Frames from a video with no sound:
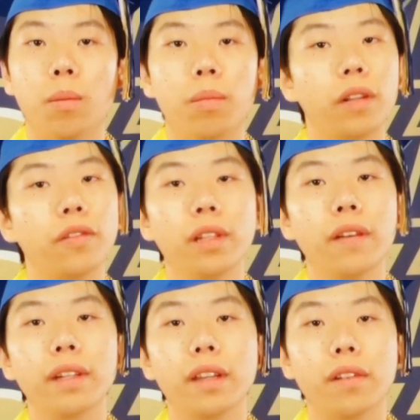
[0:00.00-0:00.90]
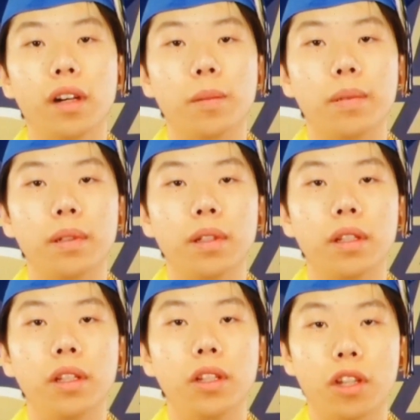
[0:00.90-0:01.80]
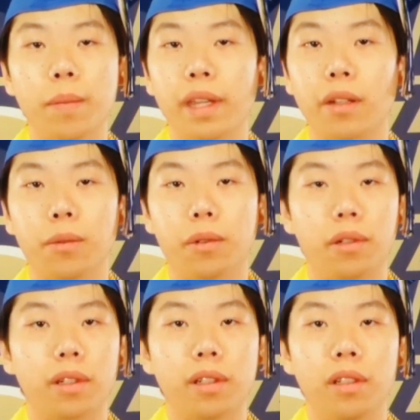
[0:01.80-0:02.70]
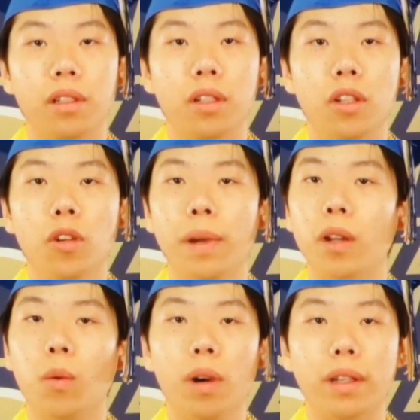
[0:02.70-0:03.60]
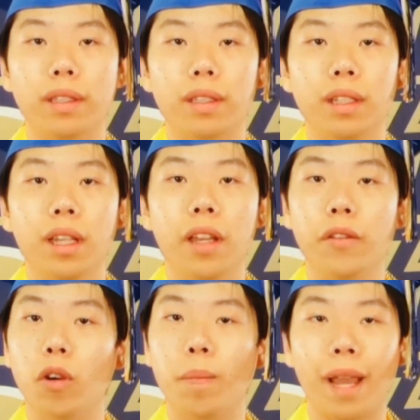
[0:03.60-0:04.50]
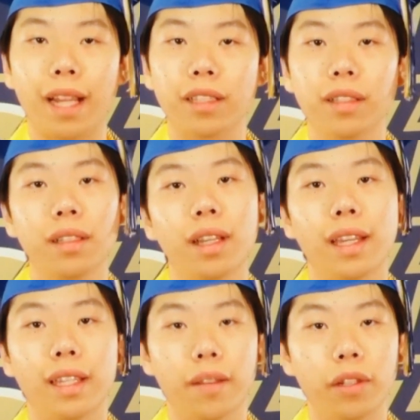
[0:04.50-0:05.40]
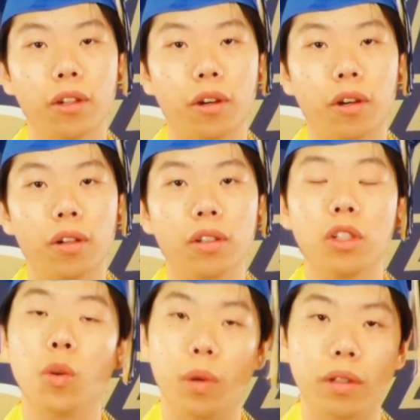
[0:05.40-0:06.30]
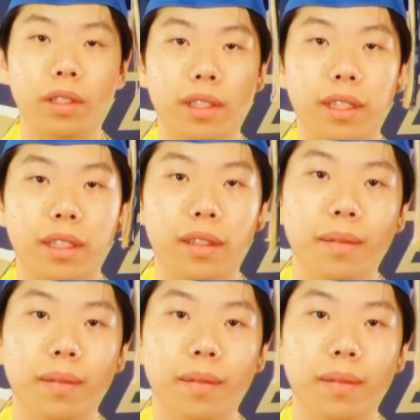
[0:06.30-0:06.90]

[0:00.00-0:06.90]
But if you never give up, you can make it work. No matter what, if you are passionate and give it your all, you will succeed.